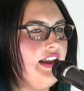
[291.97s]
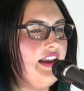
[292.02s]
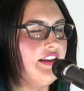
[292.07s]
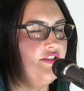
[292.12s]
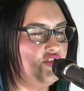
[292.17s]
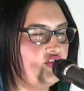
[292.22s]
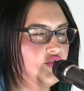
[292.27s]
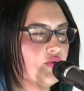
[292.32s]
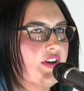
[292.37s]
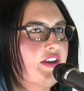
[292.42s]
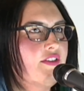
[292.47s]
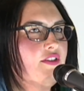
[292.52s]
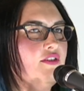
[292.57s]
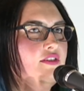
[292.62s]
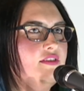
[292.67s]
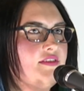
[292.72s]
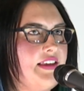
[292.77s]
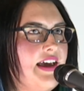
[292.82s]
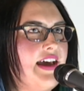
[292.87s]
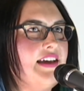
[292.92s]
enjoy
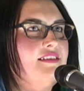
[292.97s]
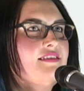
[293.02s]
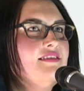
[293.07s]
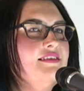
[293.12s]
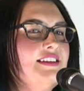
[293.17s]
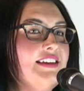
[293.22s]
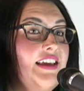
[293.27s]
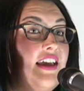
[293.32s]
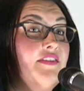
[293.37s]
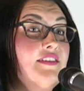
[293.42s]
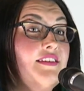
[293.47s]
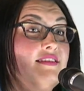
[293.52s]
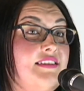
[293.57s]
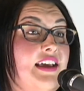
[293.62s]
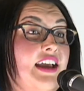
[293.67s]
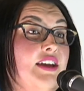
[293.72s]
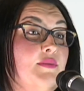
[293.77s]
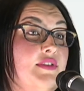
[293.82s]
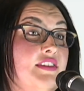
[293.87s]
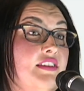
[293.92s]
those tastes to get the
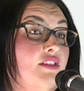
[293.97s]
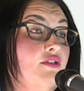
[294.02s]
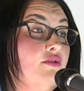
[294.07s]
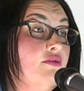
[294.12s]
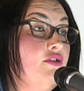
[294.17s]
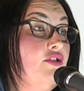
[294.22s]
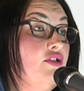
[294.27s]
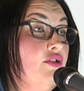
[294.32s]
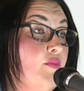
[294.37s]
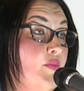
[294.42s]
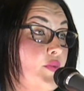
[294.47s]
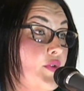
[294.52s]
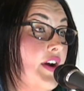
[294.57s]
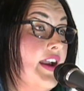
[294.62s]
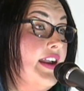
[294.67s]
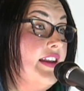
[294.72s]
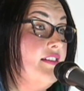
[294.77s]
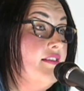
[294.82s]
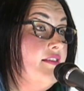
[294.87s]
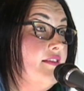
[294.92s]
same signal to your
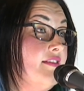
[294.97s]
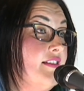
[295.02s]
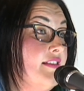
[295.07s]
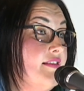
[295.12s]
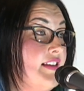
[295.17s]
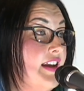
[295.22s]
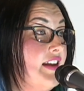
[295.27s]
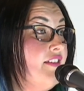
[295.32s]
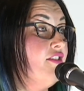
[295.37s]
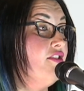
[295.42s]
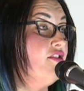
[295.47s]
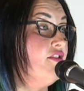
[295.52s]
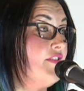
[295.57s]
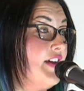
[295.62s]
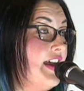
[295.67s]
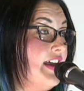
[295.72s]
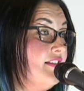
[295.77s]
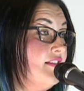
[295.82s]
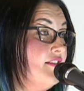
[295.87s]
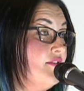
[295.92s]
brain to say that you've
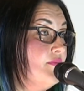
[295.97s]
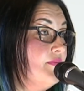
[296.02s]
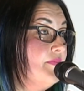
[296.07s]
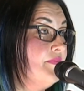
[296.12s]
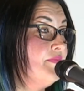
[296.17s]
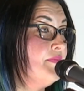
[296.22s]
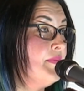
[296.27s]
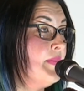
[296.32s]
had them.